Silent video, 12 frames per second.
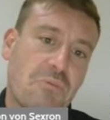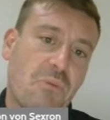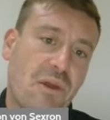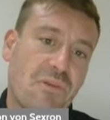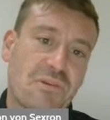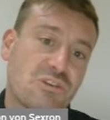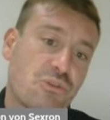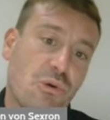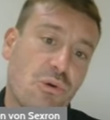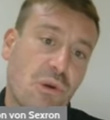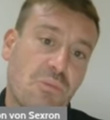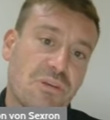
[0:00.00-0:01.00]
whether it's
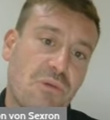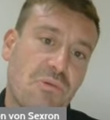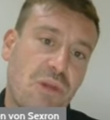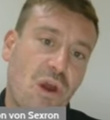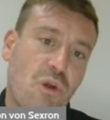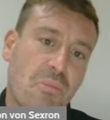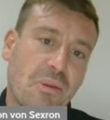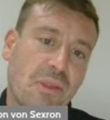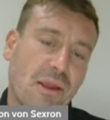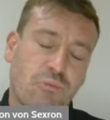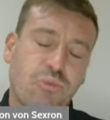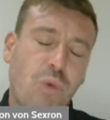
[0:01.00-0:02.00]
true or not we don't know, but
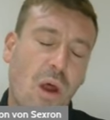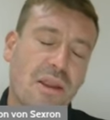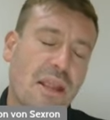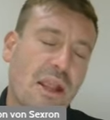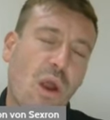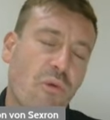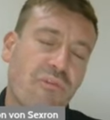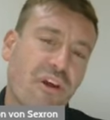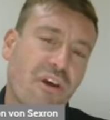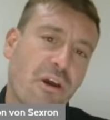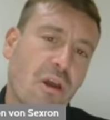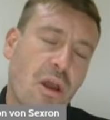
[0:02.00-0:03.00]
like running
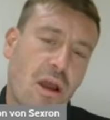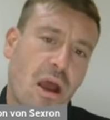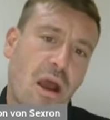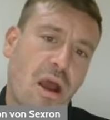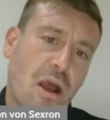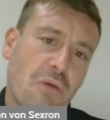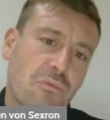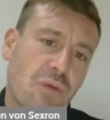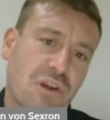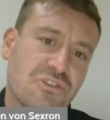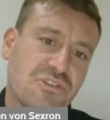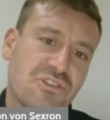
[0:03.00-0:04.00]
over
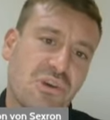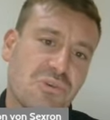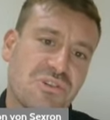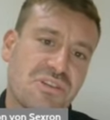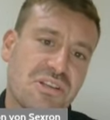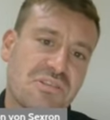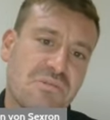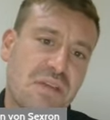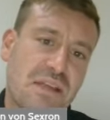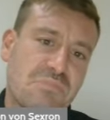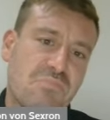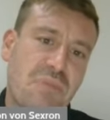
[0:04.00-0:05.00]
Russian soldiers in his
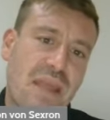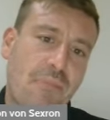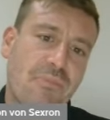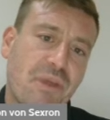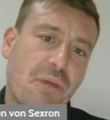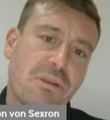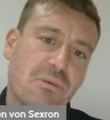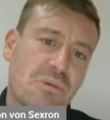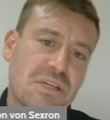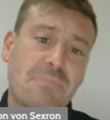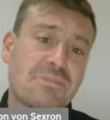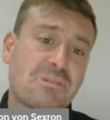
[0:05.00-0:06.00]
BMW,
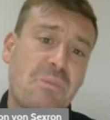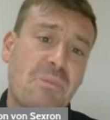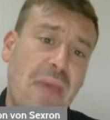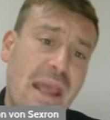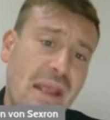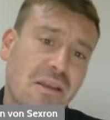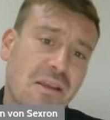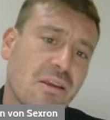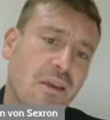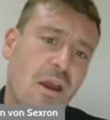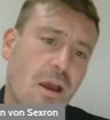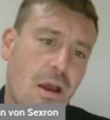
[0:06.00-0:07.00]
which happens to be pink,
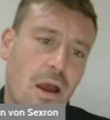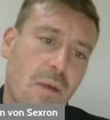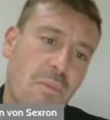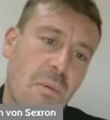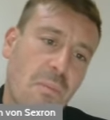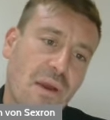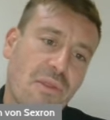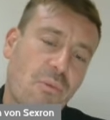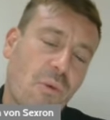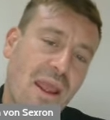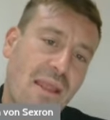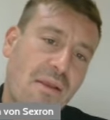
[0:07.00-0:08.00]
by the
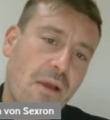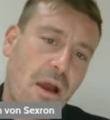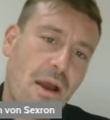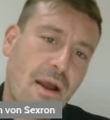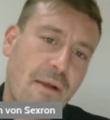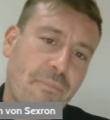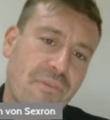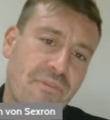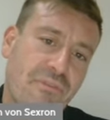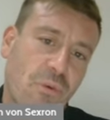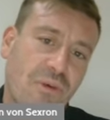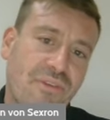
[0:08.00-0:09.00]
way,
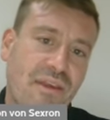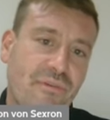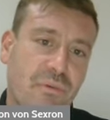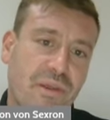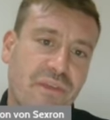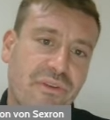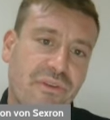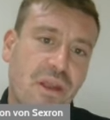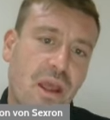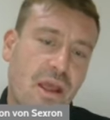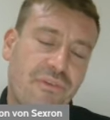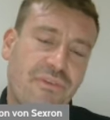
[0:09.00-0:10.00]
for whatever reason.
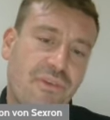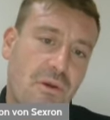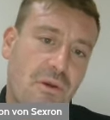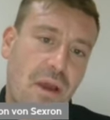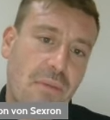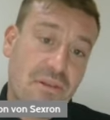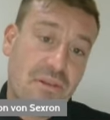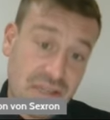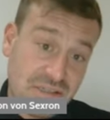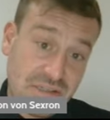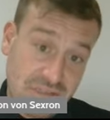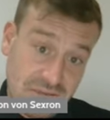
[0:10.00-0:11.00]
So I mean,
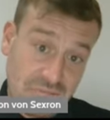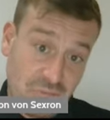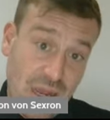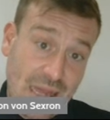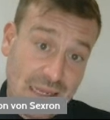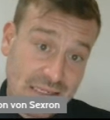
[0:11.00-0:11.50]
this is what